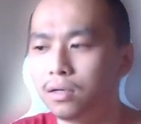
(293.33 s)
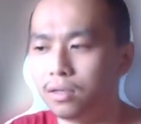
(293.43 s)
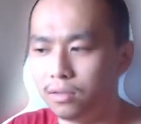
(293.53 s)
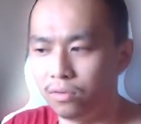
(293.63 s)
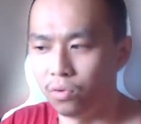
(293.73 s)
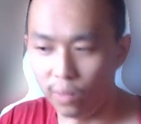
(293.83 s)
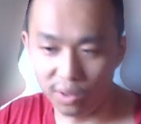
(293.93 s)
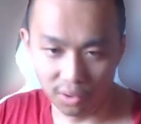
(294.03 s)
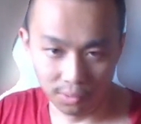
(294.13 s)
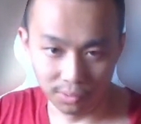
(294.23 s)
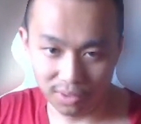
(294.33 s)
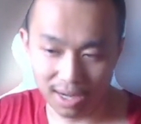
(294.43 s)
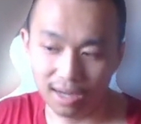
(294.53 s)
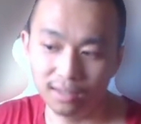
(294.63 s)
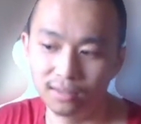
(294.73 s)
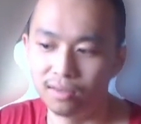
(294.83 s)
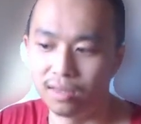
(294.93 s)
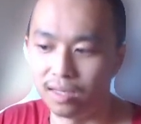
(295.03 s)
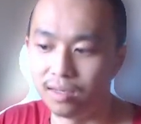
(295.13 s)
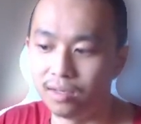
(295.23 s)
the way you're going to act,
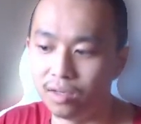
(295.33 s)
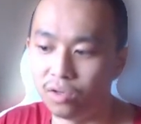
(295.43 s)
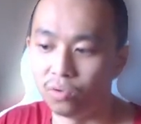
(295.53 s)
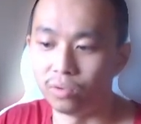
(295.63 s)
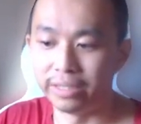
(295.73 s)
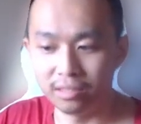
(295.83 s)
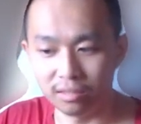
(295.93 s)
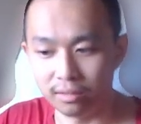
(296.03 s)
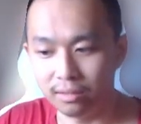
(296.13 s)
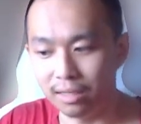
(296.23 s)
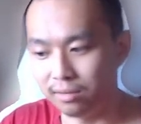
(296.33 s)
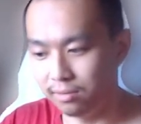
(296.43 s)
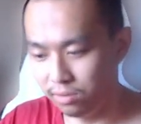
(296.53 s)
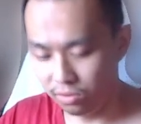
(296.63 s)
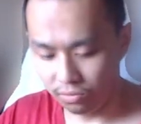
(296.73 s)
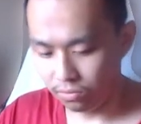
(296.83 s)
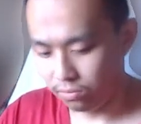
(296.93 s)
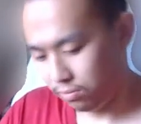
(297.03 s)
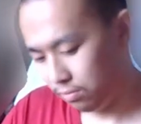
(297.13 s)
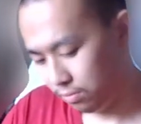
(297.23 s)
then you listen, and
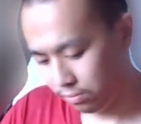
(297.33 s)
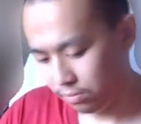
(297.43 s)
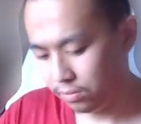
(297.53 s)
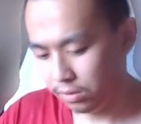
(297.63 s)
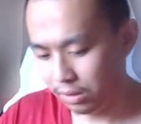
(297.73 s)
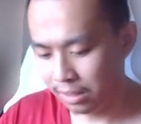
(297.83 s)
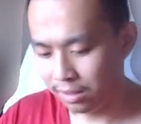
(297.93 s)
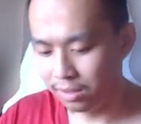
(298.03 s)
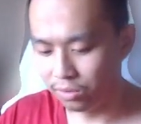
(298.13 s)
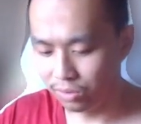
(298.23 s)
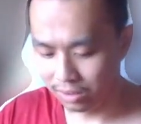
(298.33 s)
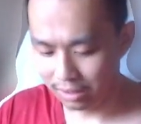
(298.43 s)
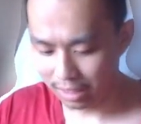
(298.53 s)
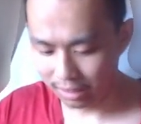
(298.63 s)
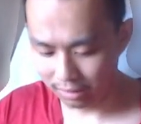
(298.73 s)
then you decide